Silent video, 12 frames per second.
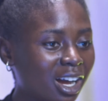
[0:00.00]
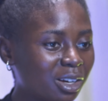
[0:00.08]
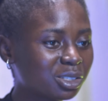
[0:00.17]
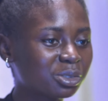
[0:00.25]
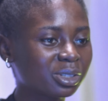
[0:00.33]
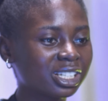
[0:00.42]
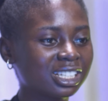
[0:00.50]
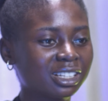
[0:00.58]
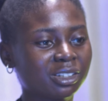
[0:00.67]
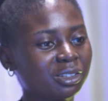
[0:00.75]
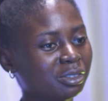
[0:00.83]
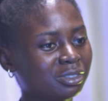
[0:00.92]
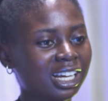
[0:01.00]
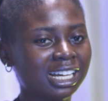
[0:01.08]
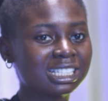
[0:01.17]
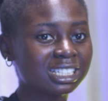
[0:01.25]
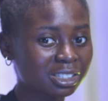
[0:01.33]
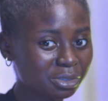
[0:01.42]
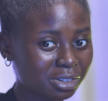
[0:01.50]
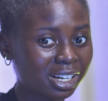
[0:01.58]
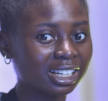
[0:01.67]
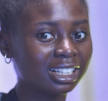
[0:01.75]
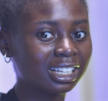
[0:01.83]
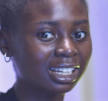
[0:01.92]
out to it and all of that, she
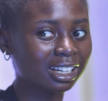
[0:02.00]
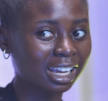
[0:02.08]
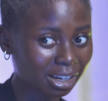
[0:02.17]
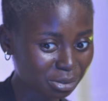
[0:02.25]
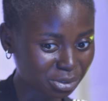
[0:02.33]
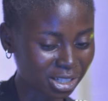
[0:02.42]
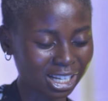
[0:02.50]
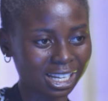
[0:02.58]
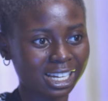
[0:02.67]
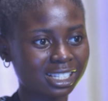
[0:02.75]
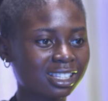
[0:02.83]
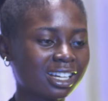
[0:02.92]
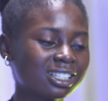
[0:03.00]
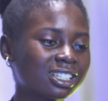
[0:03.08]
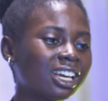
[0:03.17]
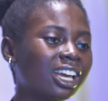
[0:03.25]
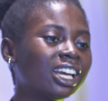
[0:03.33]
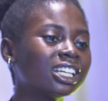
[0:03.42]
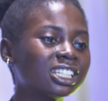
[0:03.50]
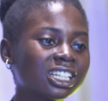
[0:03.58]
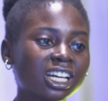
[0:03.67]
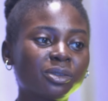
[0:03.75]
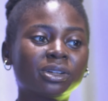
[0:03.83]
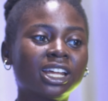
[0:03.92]
finally realized that she
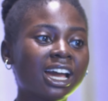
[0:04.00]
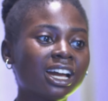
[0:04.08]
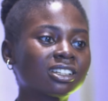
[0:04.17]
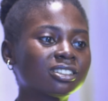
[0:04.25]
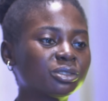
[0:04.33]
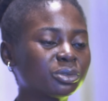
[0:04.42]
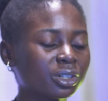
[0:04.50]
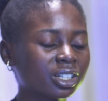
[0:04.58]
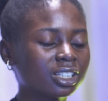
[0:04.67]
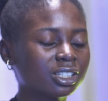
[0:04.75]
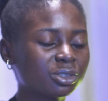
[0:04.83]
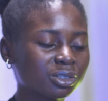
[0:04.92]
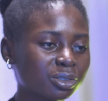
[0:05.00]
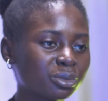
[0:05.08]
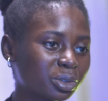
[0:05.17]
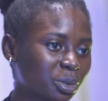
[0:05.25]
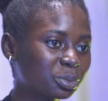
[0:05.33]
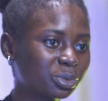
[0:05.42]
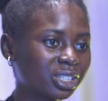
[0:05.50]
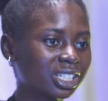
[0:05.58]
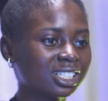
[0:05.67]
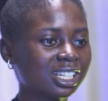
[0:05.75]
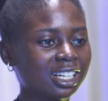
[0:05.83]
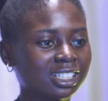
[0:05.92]
had been acting wrongly to the real
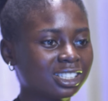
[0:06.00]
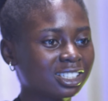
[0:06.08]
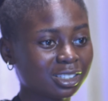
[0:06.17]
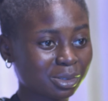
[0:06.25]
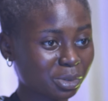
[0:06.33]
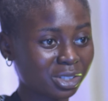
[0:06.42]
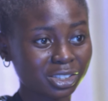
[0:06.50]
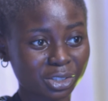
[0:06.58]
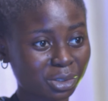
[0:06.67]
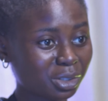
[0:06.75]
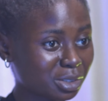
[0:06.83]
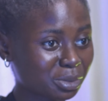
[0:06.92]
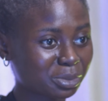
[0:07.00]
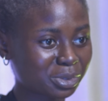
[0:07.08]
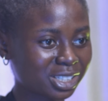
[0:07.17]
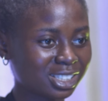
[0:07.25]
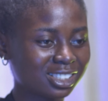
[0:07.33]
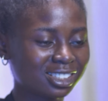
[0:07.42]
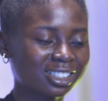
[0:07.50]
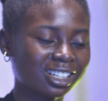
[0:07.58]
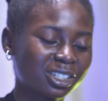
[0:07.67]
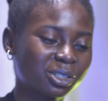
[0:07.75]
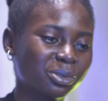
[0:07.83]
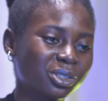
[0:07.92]
prince, and the one she called the prince that
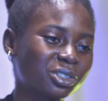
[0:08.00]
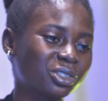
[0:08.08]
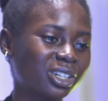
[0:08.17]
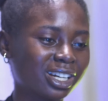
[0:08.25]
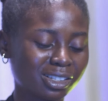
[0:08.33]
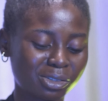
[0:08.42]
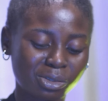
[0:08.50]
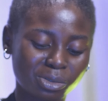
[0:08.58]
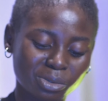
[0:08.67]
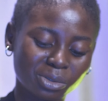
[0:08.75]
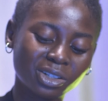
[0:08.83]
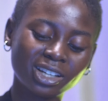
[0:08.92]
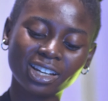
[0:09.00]
she was trying to,